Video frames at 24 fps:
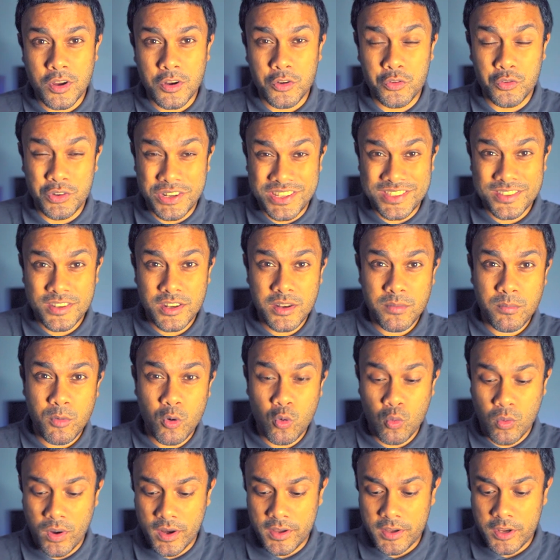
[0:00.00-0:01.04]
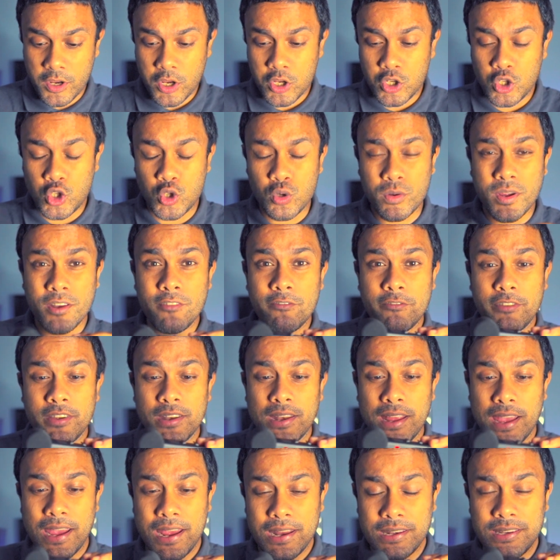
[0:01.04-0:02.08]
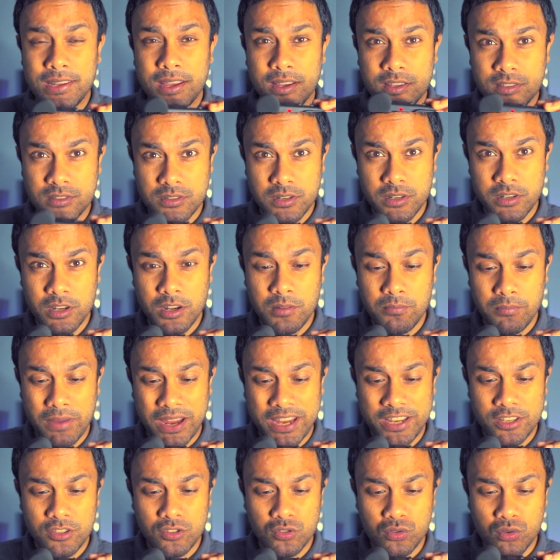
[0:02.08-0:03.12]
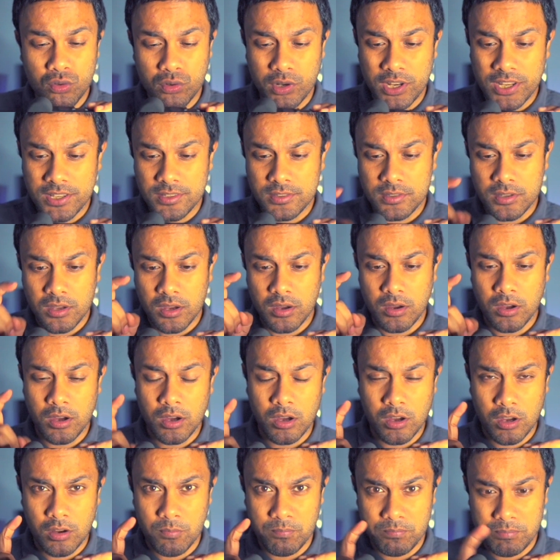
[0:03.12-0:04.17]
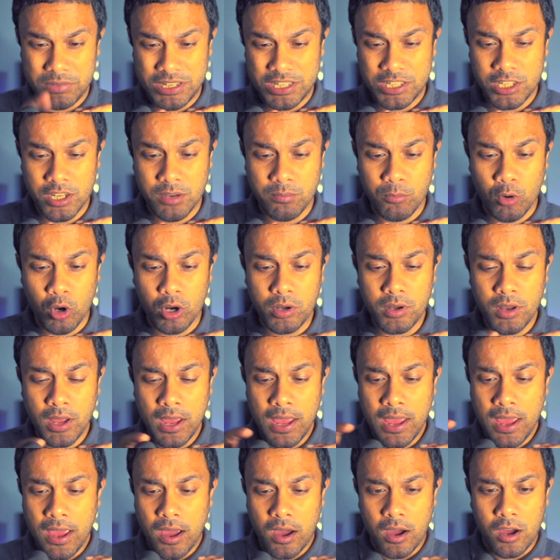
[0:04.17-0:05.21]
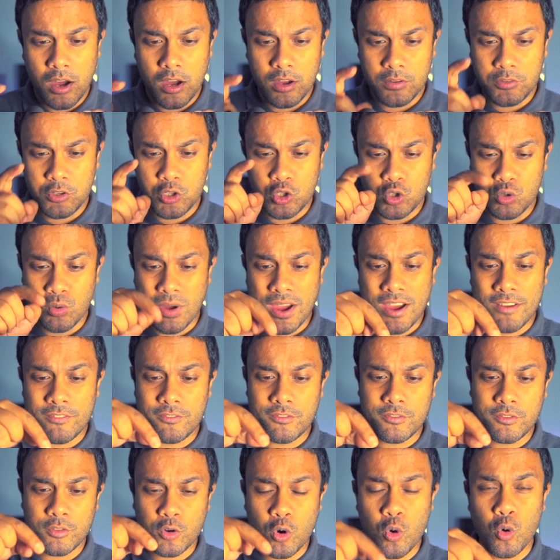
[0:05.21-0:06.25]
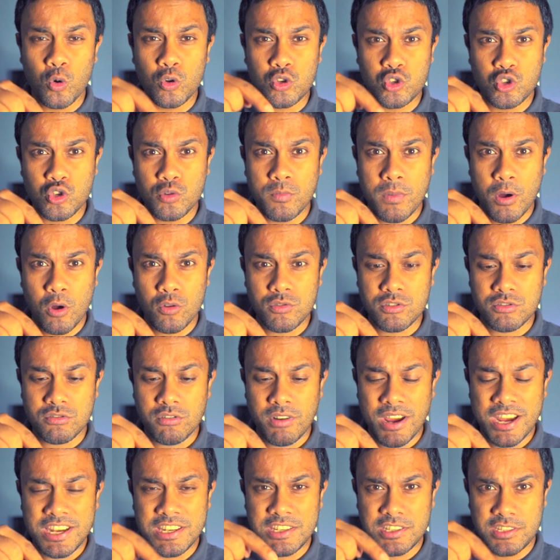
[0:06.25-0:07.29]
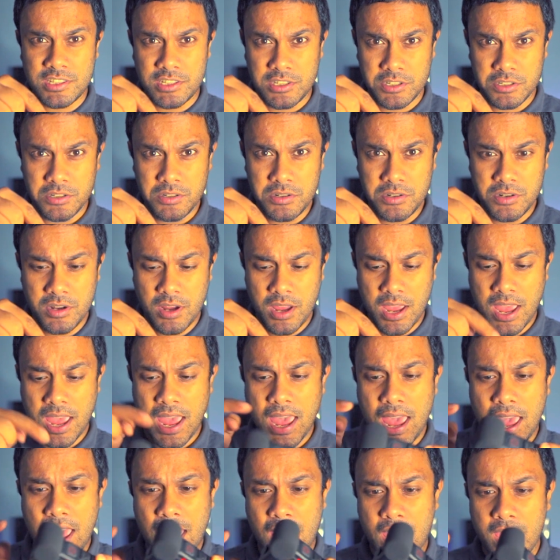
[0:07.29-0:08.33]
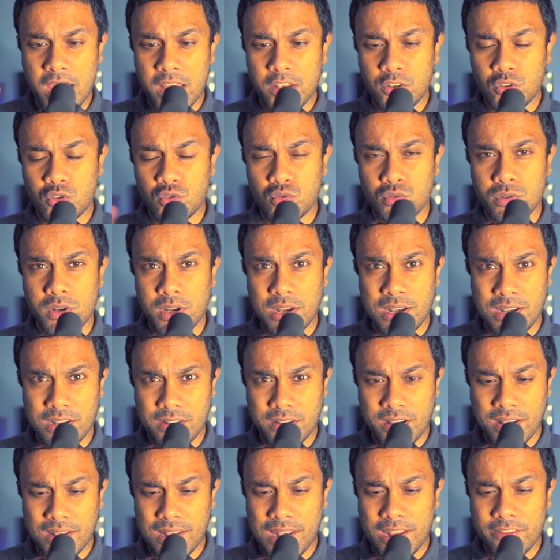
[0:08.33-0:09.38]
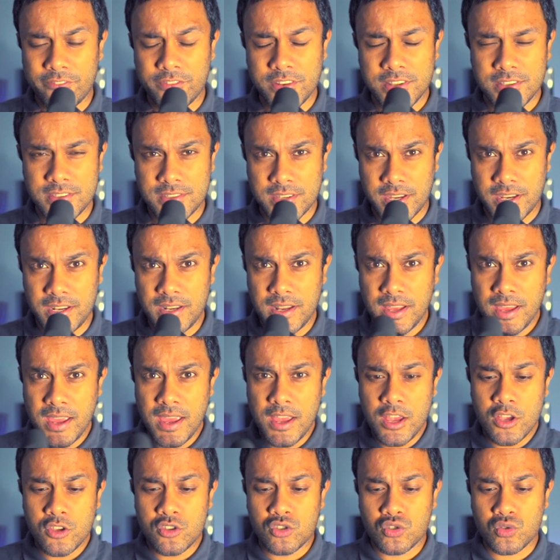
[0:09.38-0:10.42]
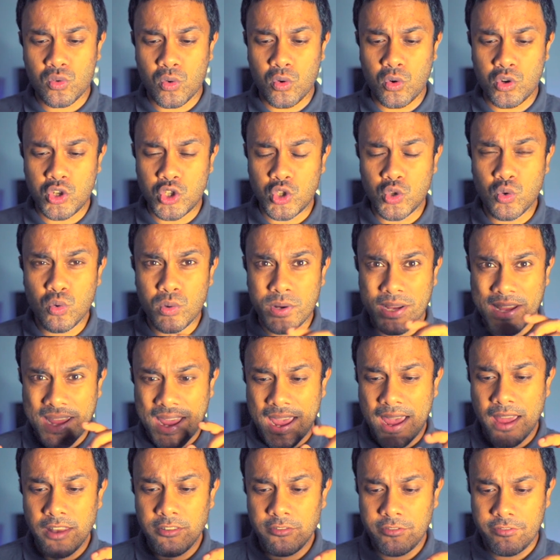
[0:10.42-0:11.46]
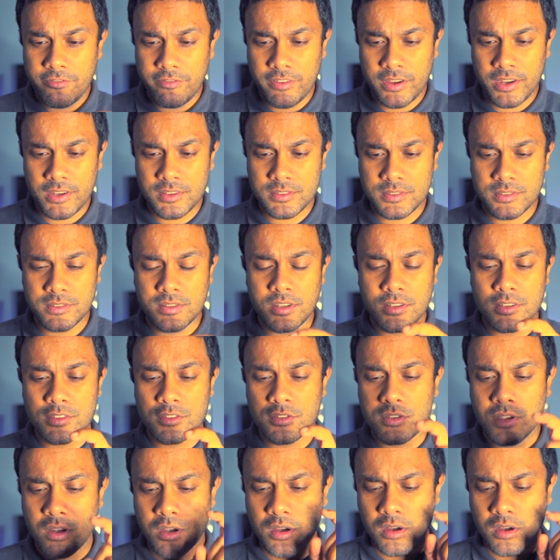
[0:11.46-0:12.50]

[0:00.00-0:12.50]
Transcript: Reason number 1, you can fit any external mics to this media mod. You have cold shoe mounts right here and to the left hand side, so you can fix this.